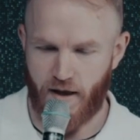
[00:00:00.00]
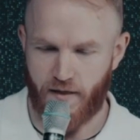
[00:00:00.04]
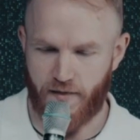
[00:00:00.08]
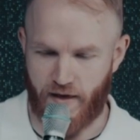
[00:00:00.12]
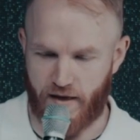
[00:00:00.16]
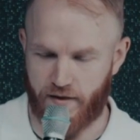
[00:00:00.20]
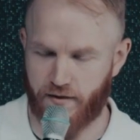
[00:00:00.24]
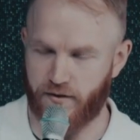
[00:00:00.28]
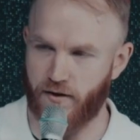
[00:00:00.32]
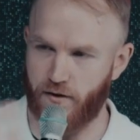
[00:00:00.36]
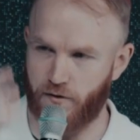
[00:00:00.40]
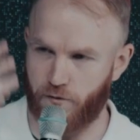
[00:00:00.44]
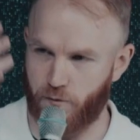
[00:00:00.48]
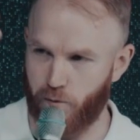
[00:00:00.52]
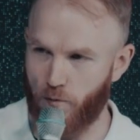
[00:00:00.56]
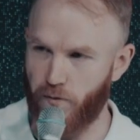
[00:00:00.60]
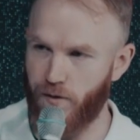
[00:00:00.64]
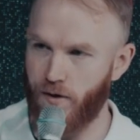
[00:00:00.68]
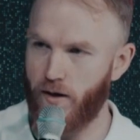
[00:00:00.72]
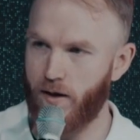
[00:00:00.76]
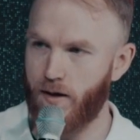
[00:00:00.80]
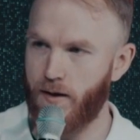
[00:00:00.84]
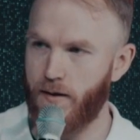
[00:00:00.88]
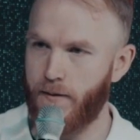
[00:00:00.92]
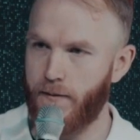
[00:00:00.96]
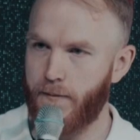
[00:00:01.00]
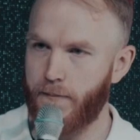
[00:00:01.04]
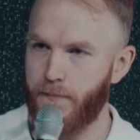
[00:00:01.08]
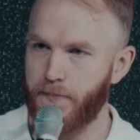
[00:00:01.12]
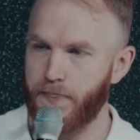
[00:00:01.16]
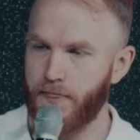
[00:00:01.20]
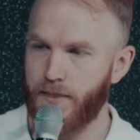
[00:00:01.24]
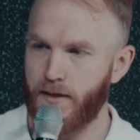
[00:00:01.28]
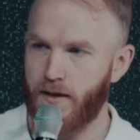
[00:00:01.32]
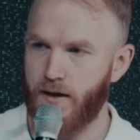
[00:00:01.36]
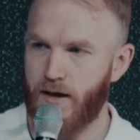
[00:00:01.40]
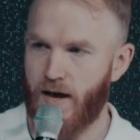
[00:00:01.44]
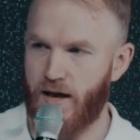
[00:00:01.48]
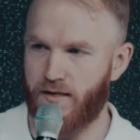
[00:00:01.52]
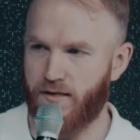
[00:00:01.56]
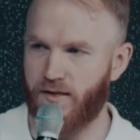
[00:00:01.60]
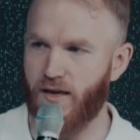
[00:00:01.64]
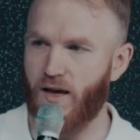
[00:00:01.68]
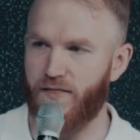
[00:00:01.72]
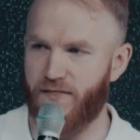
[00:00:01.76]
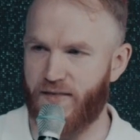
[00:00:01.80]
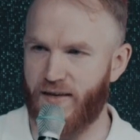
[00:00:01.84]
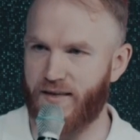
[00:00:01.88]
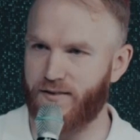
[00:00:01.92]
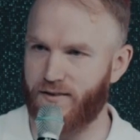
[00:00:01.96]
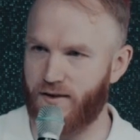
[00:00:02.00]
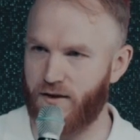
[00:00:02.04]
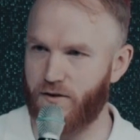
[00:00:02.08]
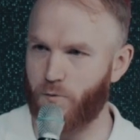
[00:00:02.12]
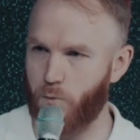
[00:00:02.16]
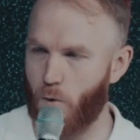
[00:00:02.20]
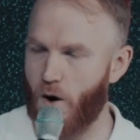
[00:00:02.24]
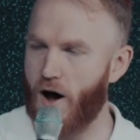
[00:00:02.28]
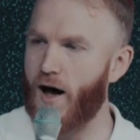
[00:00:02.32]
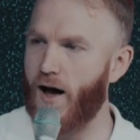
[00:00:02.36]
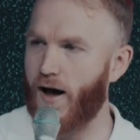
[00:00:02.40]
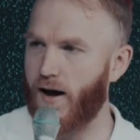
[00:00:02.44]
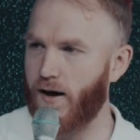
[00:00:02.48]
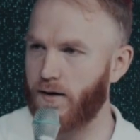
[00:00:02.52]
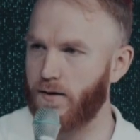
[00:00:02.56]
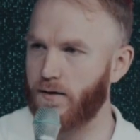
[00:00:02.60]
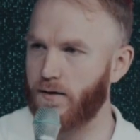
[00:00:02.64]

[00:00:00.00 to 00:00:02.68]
This is, he said, this is why.